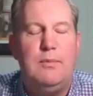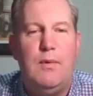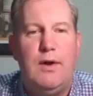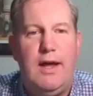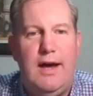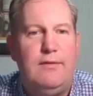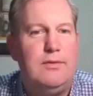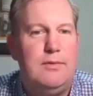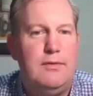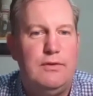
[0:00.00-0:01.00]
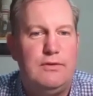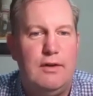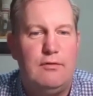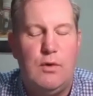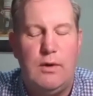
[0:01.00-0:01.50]
And we want to have some different
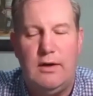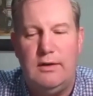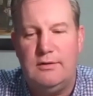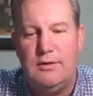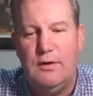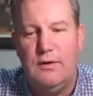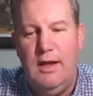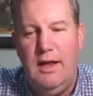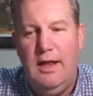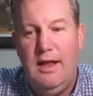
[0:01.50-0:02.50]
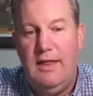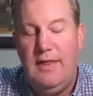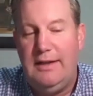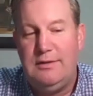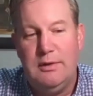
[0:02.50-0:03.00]
stuff going on. So
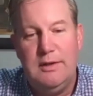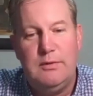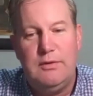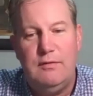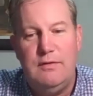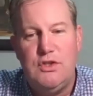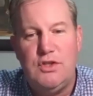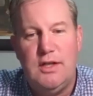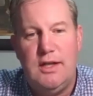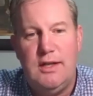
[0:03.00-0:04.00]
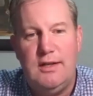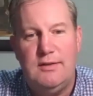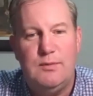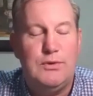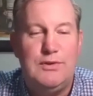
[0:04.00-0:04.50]
that's really was our vision,
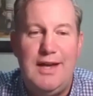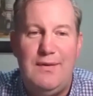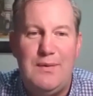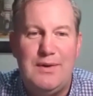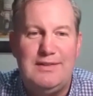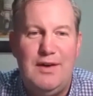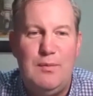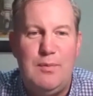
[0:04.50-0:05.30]
and we'll see how it works out.